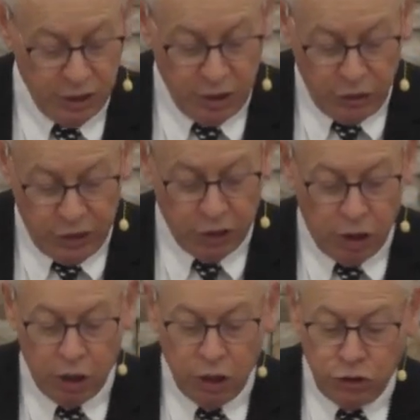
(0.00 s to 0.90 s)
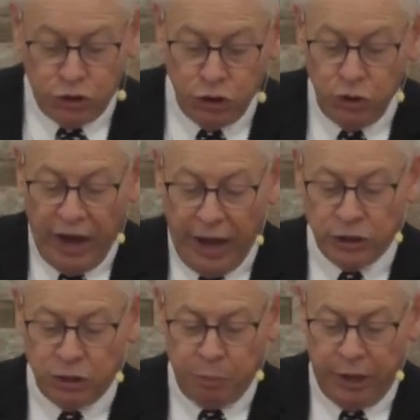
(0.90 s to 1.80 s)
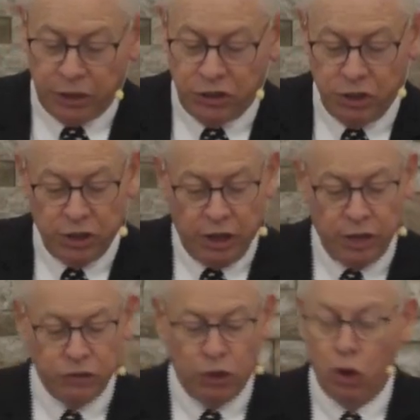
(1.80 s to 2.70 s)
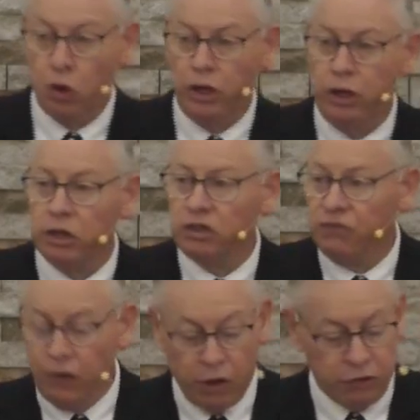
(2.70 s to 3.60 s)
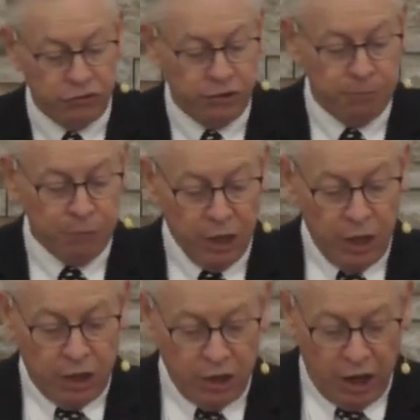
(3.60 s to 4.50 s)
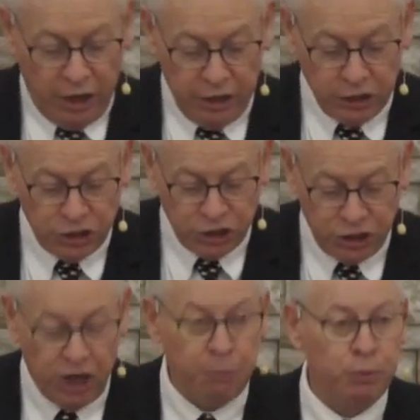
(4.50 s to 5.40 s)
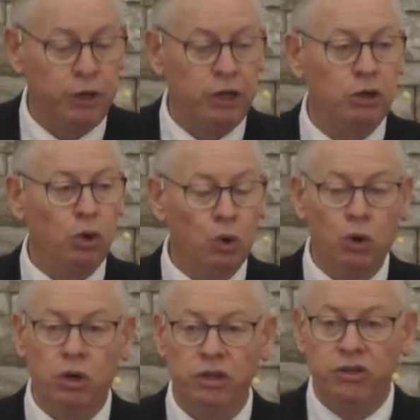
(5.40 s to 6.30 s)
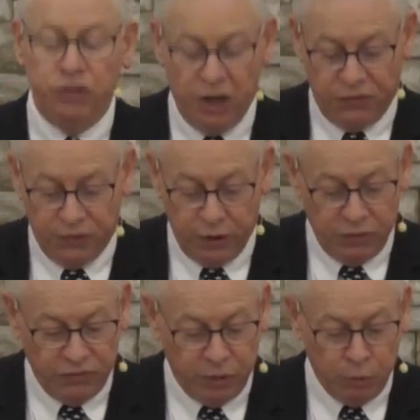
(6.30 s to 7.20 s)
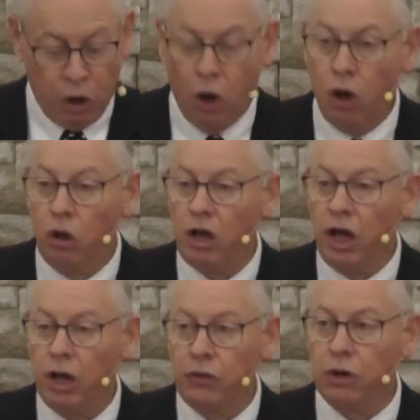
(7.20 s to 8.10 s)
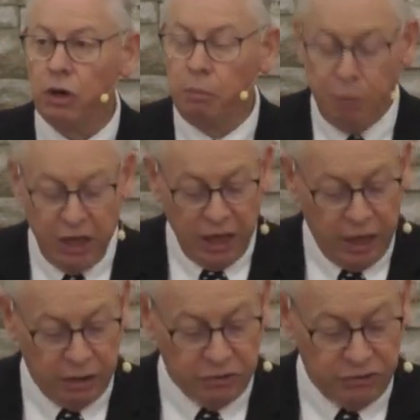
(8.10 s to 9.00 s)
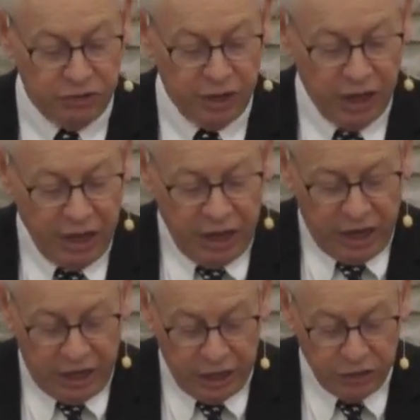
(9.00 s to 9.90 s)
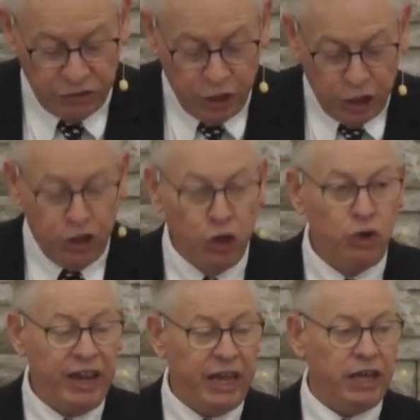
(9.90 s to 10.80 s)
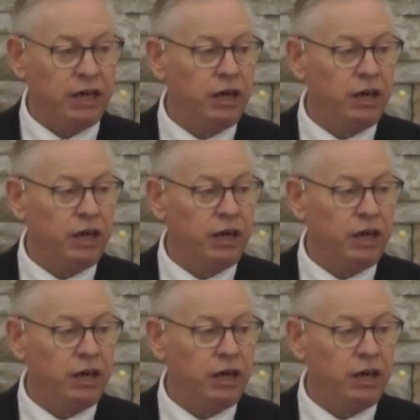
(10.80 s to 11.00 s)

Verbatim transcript: There are two aspects to God's holiness. First, God is separate or different from all other beings. He is unique.